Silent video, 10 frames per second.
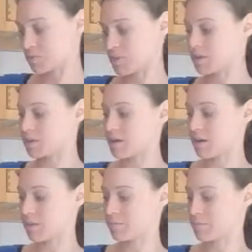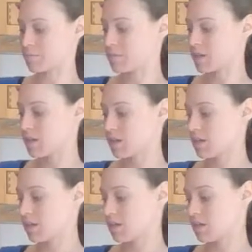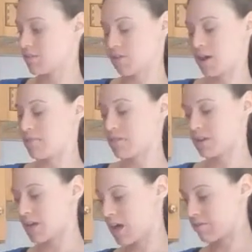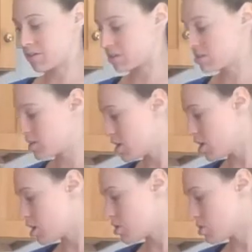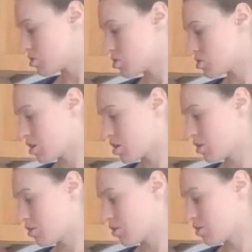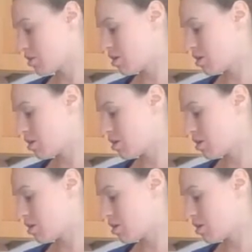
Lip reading: with if you have any cavities. So